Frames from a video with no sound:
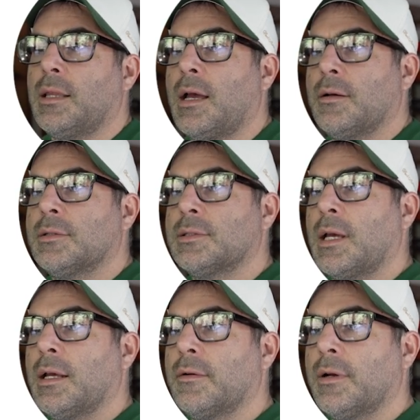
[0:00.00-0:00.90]
the
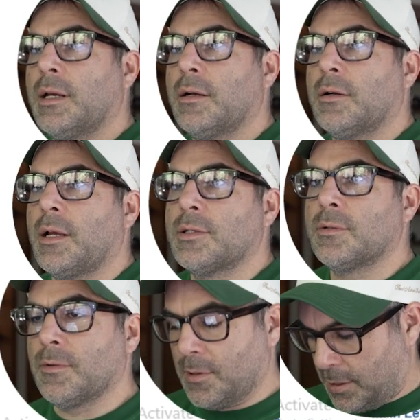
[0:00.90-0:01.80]
outside right here. Okay,
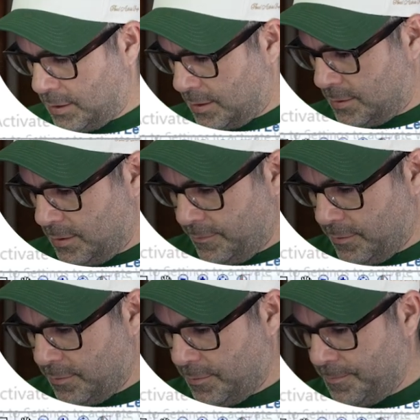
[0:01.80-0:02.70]
so we'll go like this.
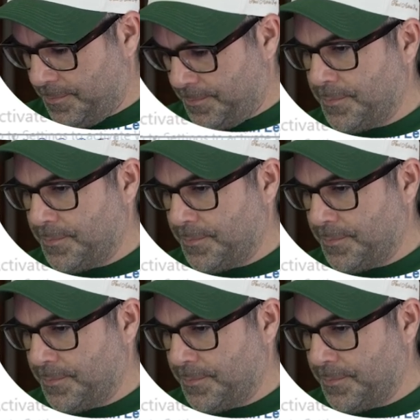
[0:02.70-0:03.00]
Living room.